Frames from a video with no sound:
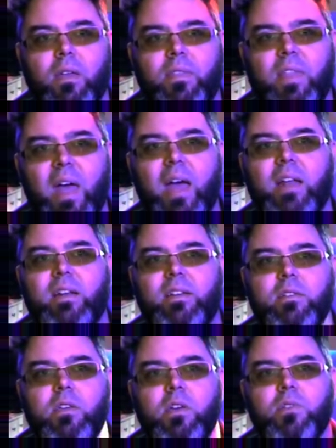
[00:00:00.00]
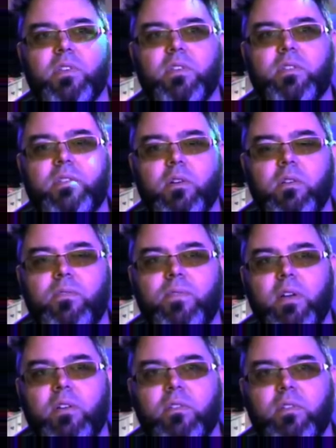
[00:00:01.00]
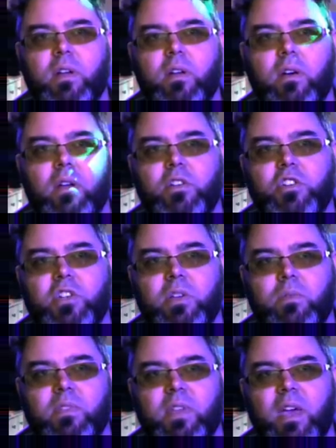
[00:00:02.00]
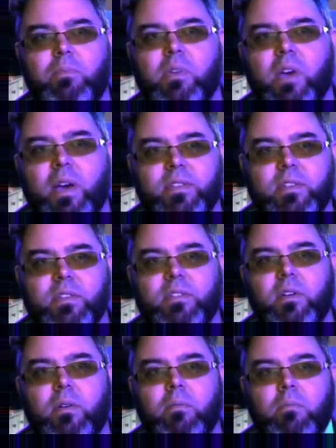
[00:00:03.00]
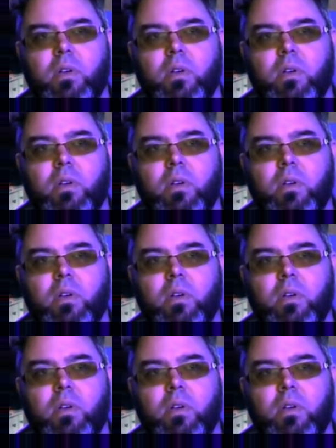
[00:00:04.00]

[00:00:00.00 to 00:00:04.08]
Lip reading: that uses third vendor technology with the API system